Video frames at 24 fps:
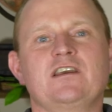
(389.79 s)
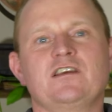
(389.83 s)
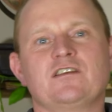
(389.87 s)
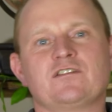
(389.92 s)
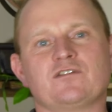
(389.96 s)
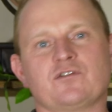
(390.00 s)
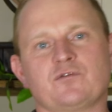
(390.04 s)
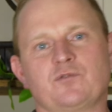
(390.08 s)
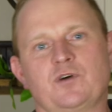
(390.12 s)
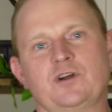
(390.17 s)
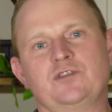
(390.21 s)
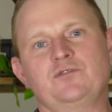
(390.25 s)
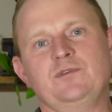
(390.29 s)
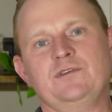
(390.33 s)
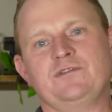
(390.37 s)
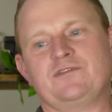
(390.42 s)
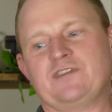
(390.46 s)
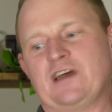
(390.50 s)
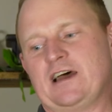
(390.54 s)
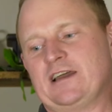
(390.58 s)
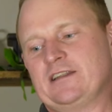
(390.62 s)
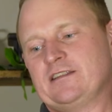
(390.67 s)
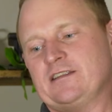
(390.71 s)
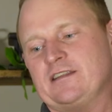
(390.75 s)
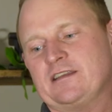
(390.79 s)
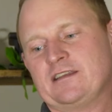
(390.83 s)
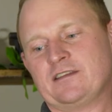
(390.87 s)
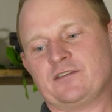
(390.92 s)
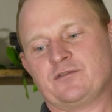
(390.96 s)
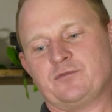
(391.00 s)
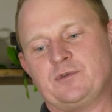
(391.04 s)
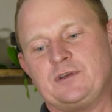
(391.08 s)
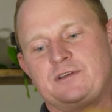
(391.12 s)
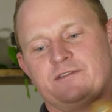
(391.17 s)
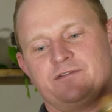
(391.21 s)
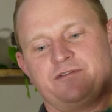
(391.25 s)
So what we've done
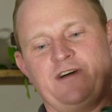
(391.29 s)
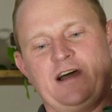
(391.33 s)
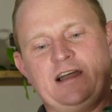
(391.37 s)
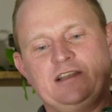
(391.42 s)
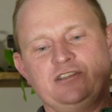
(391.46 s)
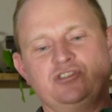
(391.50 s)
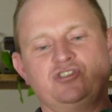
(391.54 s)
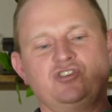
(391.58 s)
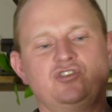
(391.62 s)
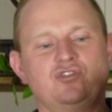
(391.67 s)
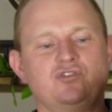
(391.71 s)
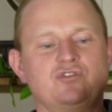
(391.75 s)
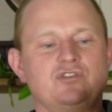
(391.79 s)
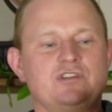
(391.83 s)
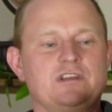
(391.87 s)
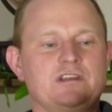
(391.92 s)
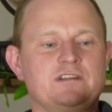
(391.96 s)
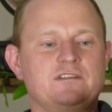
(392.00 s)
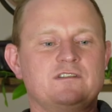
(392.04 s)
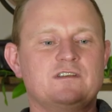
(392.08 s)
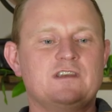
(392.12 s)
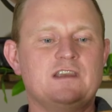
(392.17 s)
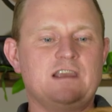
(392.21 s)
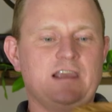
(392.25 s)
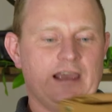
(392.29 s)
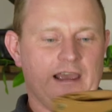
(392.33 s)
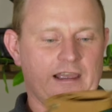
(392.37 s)
is we've fine-tuned it,